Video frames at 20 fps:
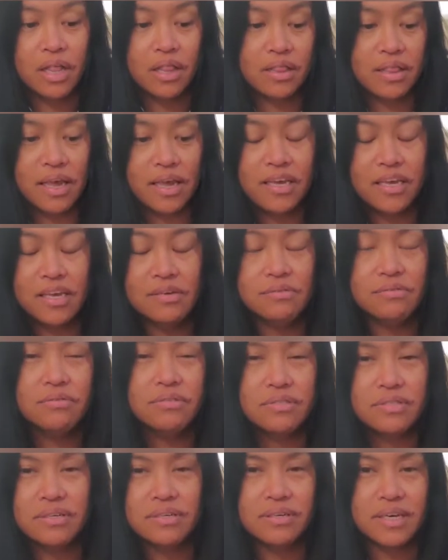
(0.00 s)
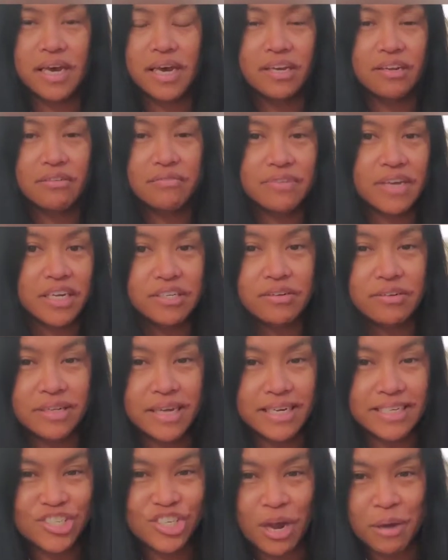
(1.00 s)
They don't
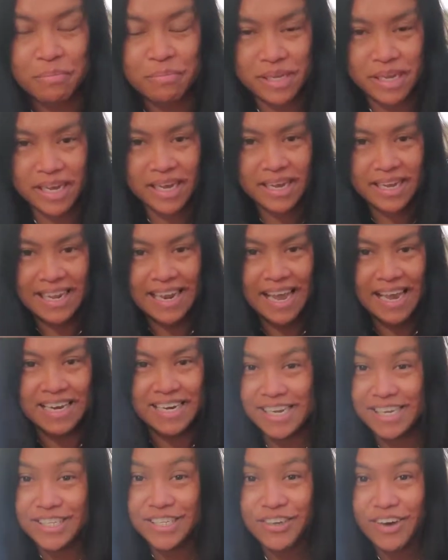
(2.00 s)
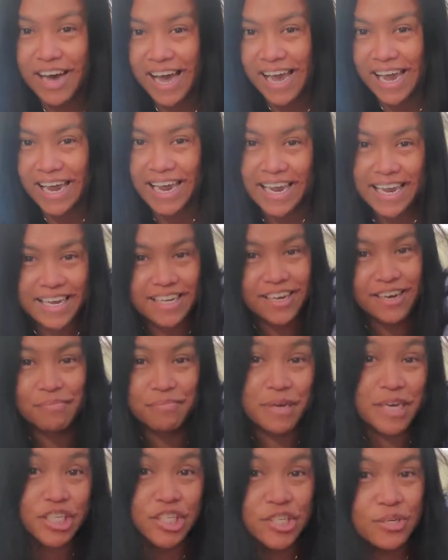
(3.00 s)
like dropped in lining. So I
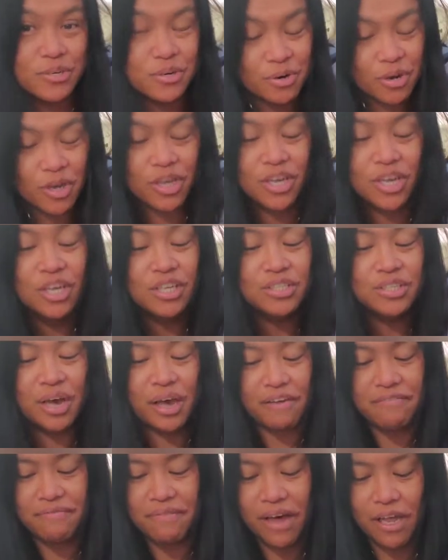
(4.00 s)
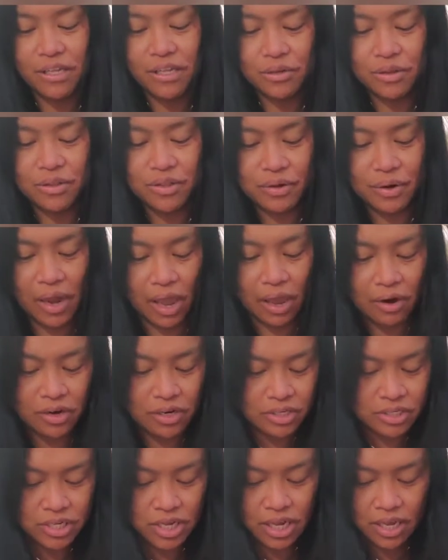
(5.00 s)
followed
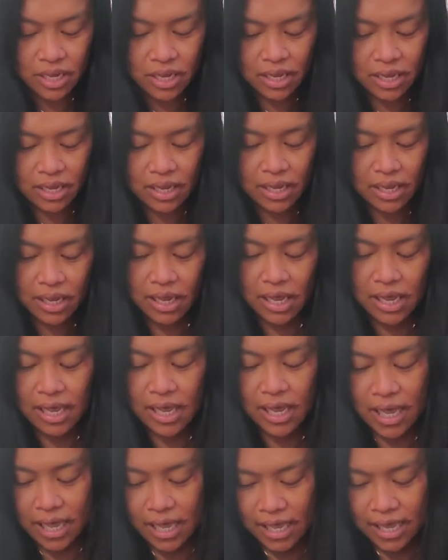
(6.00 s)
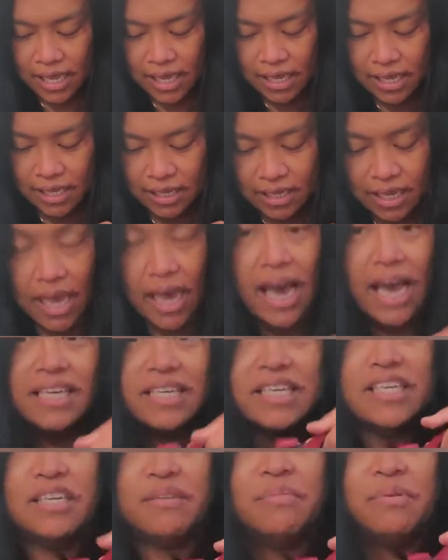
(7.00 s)
theirs. And I
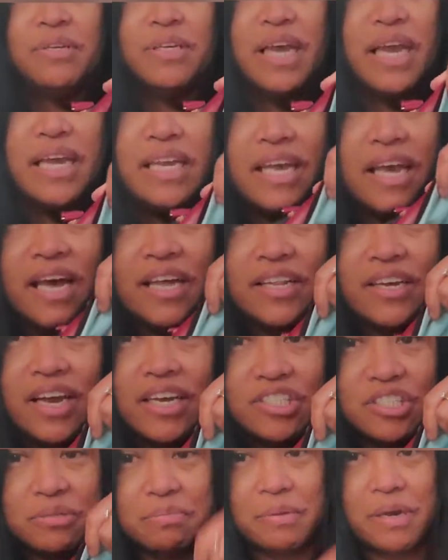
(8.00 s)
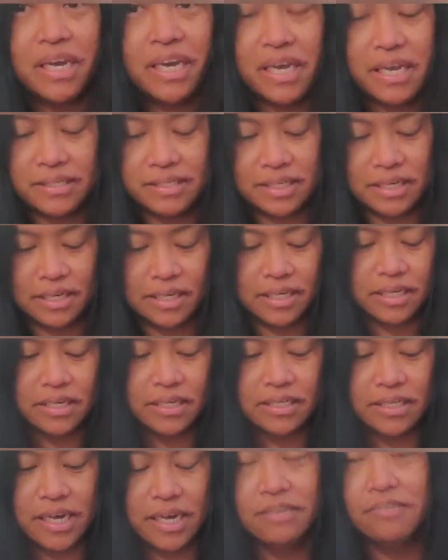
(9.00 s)
did not put any other extra pocket
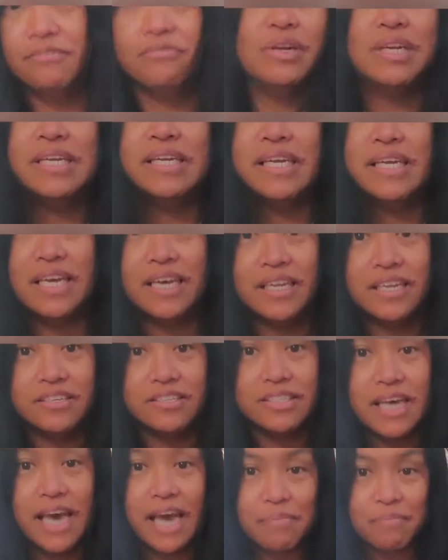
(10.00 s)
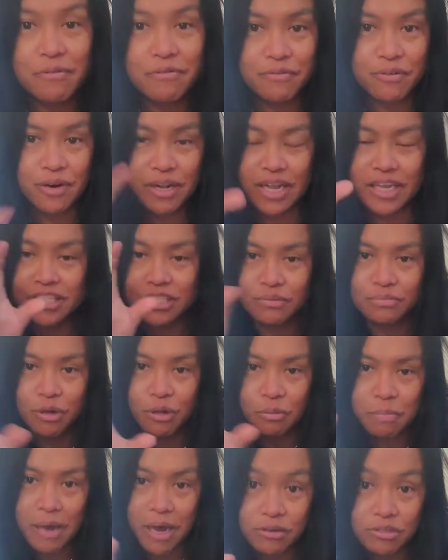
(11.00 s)
because I don't really need it, because I prefer like
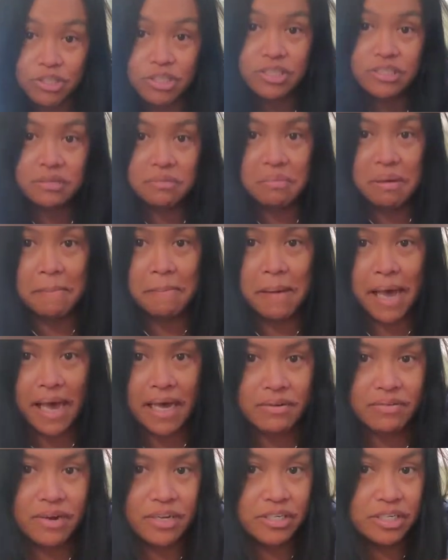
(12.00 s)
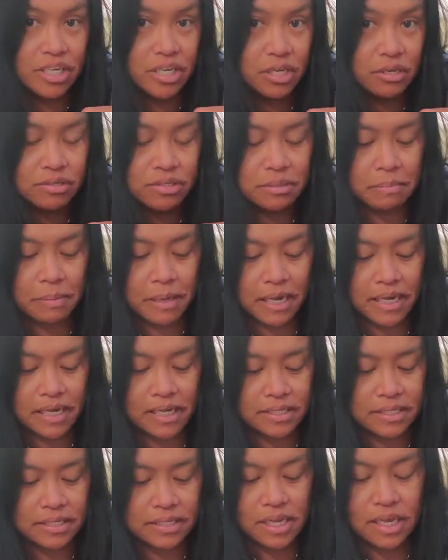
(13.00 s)
small pouches in my bag rather than use the
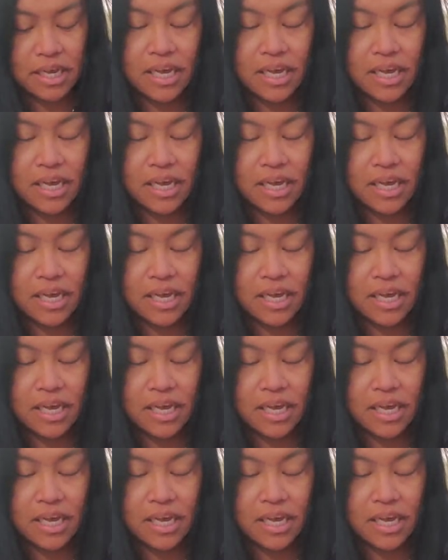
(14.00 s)
pockets.